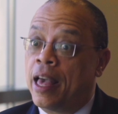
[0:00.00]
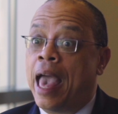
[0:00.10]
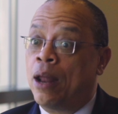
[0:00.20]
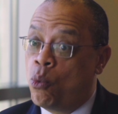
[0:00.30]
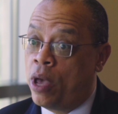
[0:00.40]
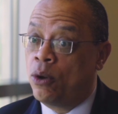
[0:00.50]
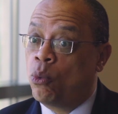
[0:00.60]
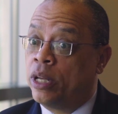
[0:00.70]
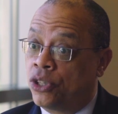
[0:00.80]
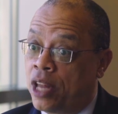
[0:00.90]
and when
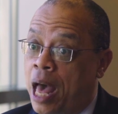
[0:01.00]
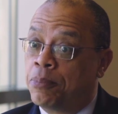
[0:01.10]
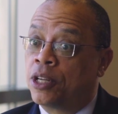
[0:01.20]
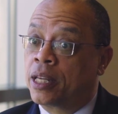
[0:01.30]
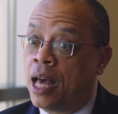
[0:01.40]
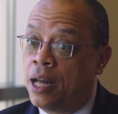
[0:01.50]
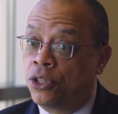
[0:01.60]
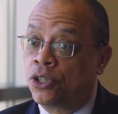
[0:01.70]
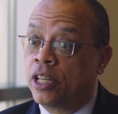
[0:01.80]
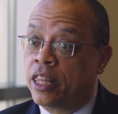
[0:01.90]
we stop to
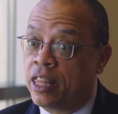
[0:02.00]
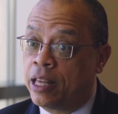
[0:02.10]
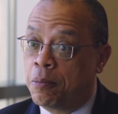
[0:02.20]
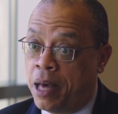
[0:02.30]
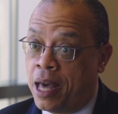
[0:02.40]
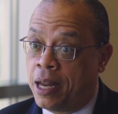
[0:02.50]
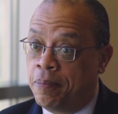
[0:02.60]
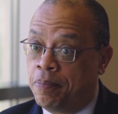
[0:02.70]
consciously think about it,